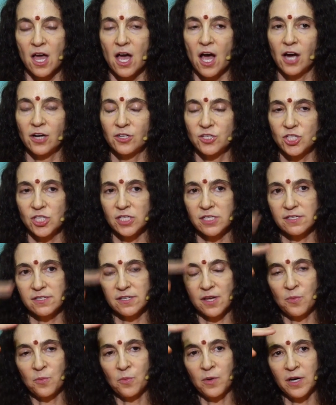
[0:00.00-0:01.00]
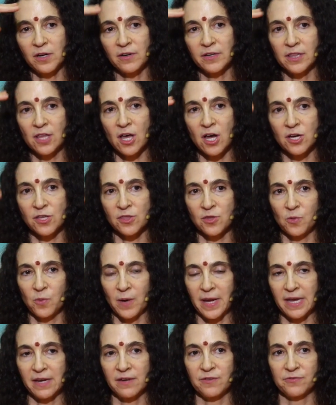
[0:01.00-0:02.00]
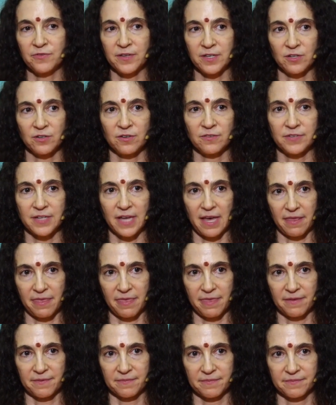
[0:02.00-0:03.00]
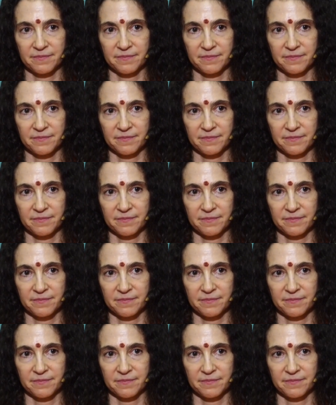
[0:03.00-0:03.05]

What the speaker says: are just somewhere along the way to fear of death.